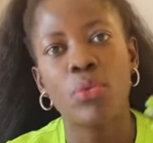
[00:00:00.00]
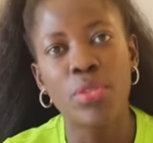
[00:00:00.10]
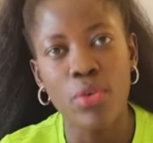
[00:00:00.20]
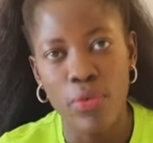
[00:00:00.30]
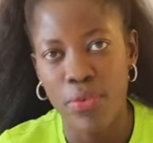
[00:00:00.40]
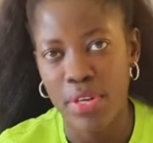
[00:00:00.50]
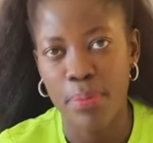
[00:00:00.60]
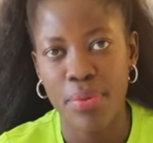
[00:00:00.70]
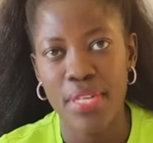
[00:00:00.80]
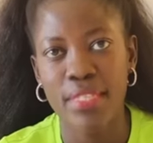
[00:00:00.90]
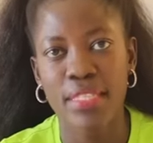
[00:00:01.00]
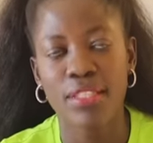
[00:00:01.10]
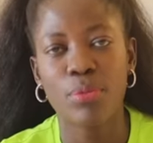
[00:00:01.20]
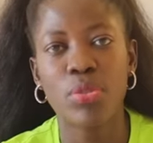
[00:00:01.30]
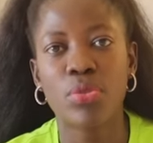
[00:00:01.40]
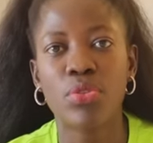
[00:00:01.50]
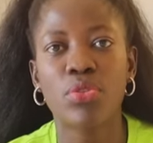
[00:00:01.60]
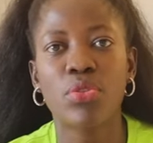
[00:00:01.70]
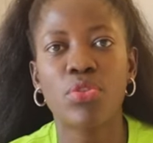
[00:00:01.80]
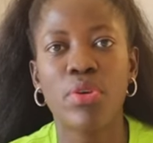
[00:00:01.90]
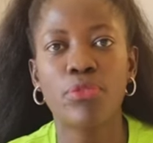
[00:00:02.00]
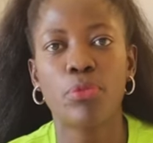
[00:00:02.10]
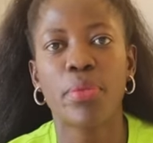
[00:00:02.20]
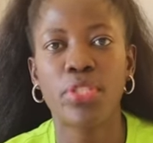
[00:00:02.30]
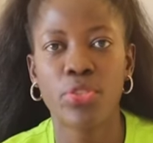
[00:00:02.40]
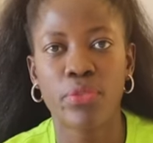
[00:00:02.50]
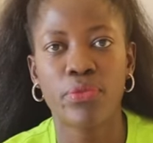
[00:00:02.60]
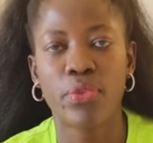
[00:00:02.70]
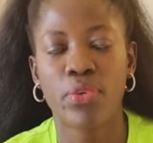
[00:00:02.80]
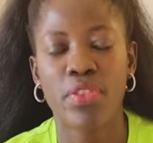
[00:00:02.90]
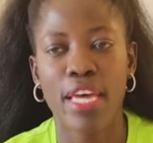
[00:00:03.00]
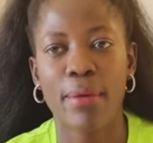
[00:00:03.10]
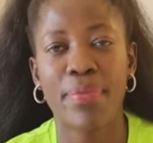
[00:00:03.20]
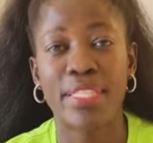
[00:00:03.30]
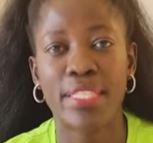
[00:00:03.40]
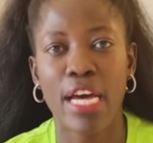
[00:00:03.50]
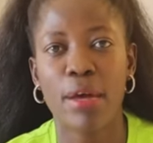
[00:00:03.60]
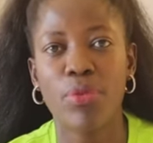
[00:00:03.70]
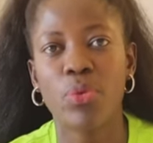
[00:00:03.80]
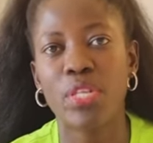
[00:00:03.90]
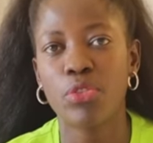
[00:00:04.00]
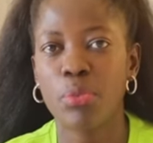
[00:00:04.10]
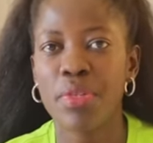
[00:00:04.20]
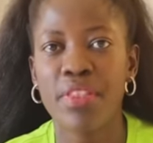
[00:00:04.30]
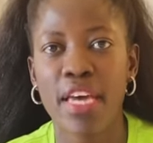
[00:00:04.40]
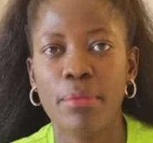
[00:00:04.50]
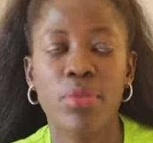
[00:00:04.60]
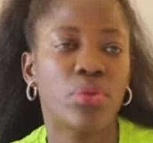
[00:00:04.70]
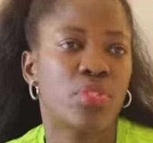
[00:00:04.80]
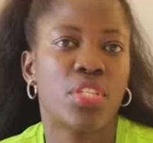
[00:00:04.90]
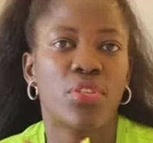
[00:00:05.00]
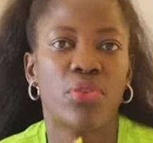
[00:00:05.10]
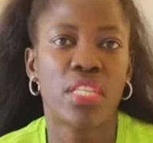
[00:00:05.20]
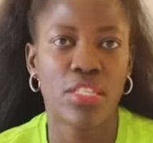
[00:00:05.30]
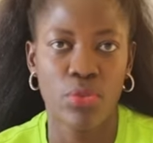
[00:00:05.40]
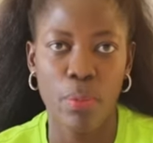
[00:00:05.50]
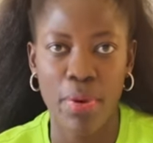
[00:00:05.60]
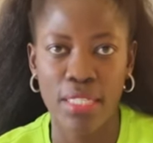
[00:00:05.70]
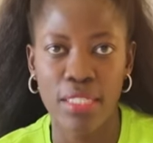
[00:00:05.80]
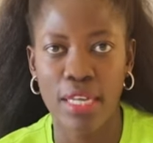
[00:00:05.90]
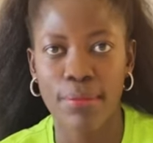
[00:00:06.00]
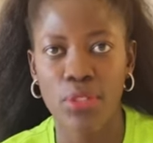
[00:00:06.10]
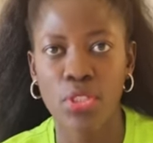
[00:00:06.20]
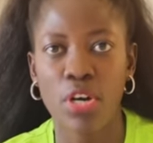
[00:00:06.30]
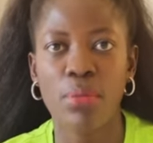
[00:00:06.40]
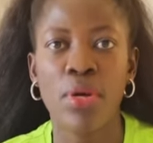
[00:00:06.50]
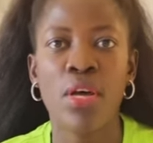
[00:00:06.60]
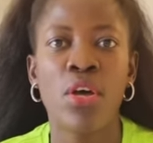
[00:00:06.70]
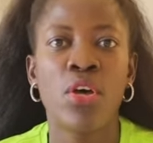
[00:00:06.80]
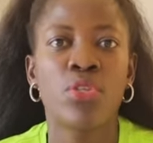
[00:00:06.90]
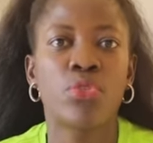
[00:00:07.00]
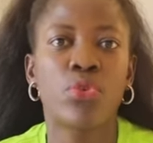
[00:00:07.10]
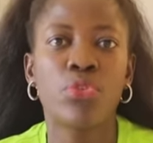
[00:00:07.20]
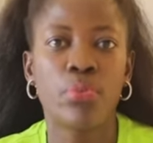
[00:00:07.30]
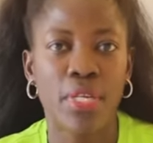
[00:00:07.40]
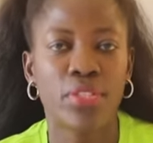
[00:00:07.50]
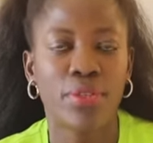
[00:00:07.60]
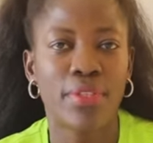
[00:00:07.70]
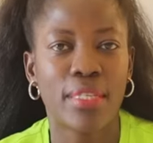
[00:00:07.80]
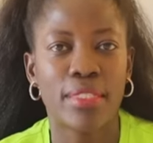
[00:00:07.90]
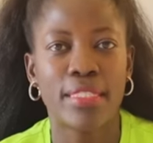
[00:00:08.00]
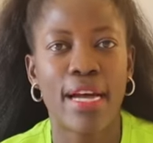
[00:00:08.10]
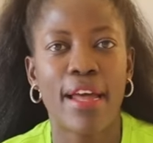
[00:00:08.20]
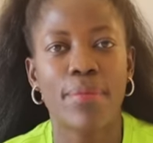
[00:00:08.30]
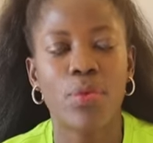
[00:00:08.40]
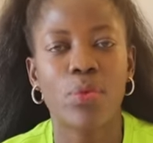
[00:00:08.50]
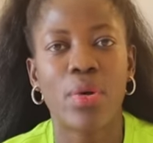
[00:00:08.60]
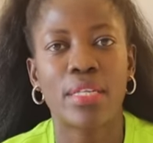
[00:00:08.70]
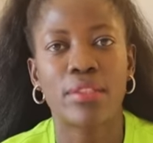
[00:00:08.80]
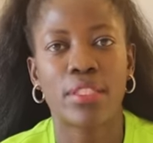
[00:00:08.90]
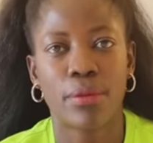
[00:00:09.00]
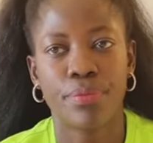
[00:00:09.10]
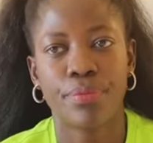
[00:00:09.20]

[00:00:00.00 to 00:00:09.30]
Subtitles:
we go for a practice, because, you know, you have to mention for them the time you want to be there, because they know that's your part-time job. So you mention the time you want